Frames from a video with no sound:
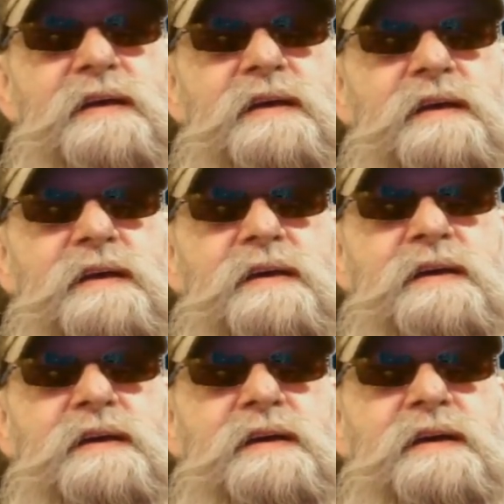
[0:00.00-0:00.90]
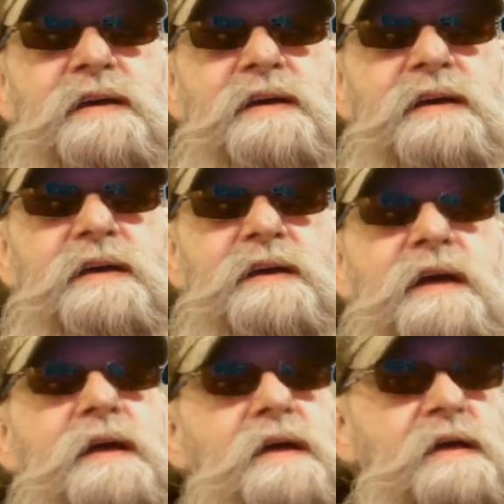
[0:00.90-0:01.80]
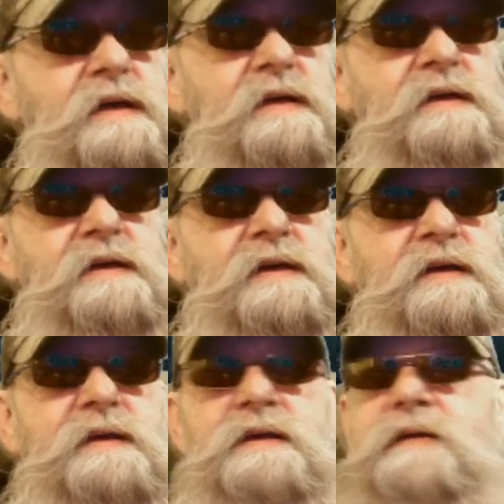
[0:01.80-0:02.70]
[no speech]